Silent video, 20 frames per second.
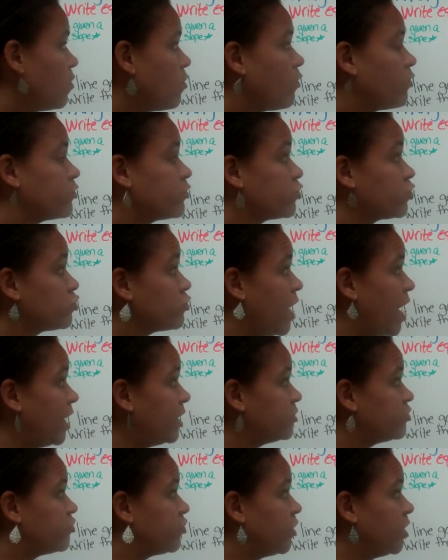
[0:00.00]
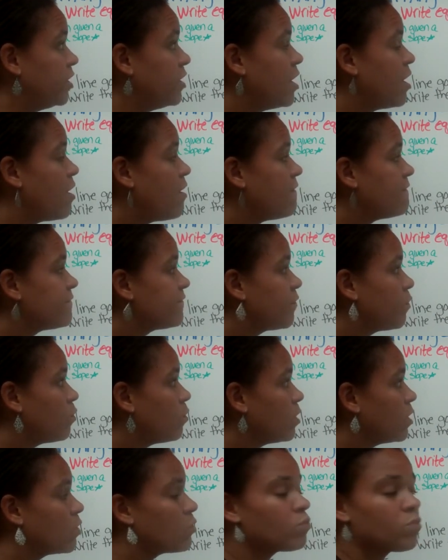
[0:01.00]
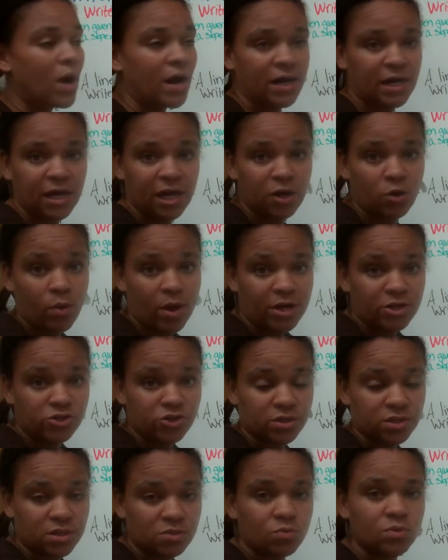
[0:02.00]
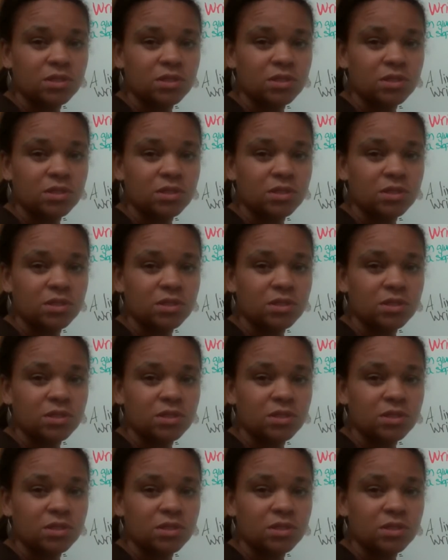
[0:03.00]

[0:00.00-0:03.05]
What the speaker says: or strategy for writing equations.